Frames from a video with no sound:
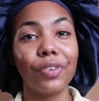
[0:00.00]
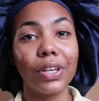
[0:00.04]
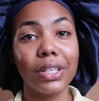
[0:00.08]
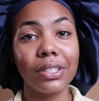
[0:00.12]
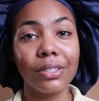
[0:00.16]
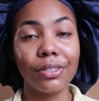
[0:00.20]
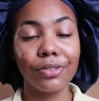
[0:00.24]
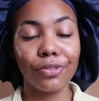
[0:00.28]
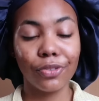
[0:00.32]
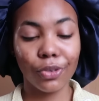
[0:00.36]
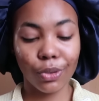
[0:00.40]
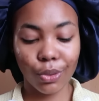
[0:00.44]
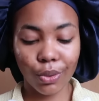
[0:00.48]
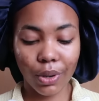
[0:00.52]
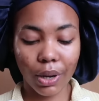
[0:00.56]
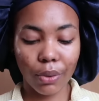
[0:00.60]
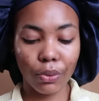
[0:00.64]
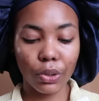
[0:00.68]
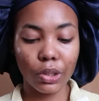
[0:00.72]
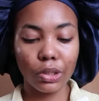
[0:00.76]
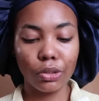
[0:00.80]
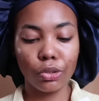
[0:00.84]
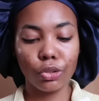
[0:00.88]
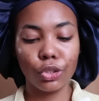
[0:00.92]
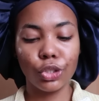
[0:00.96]
first of all,
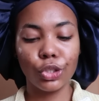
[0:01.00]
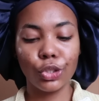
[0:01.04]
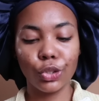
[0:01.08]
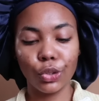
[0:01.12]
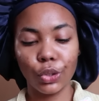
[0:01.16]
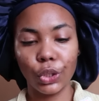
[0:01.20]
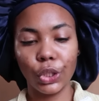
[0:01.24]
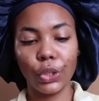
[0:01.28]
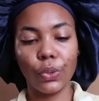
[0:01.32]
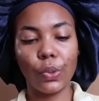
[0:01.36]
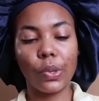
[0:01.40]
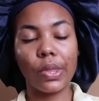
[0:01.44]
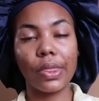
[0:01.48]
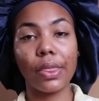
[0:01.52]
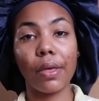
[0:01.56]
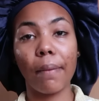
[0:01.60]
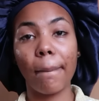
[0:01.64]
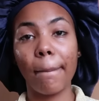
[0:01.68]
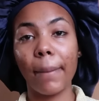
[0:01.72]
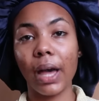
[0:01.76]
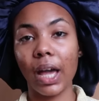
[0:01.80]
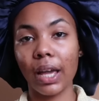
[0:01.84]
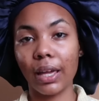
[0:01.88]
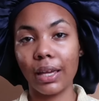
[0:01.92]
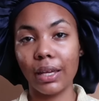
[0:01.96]
I want to show you
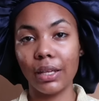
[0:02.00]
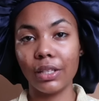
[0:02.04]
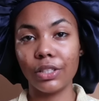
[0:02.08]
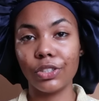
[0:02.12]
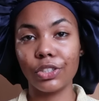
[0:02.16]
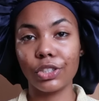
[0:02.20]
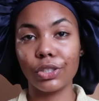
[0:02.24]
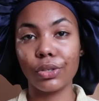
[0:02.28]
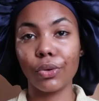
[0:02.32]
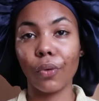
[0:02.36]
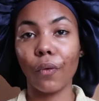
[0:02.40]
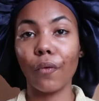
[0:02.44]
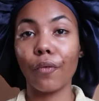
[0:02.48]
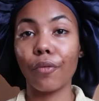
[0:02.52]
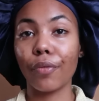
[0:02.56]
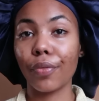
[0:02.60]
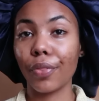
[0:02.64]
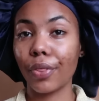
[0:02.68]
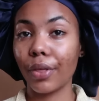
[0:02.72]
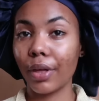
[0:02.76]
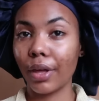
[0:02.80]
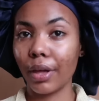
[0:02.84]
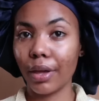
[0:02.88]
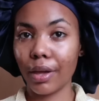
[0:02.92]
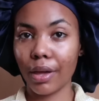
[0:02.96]
the packaging of
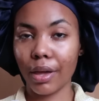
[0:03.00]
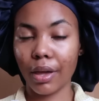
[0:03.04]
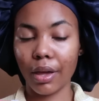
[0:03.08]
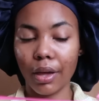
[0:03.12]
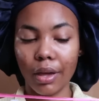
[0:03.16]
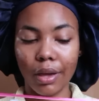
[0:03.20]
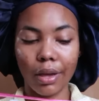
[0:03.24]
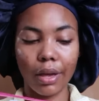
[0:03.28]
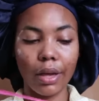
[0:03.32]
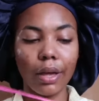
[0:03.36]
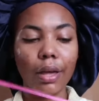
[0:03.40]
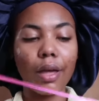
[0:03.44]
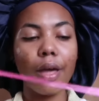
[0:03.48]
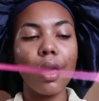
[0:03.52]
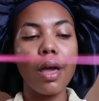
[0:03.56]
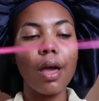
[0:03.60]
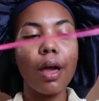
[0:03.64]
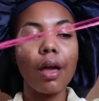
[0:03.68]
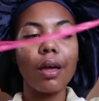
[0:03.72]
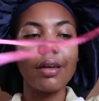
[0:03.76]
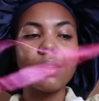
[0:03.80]
the hair.